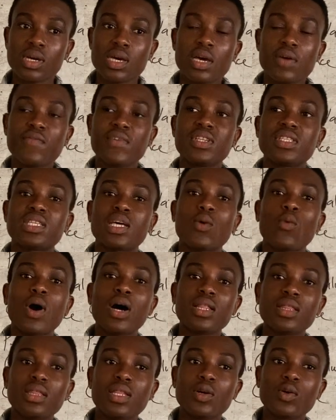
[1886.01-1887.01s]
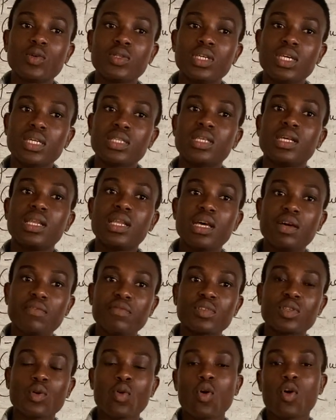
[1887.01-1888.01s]
If it's a one-tailed, is it
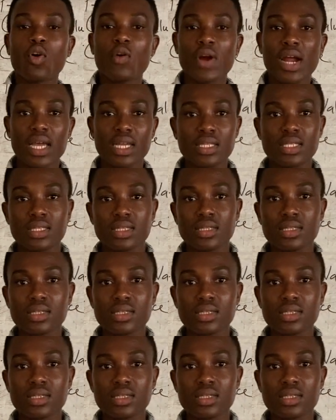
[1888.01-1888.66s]
left or right?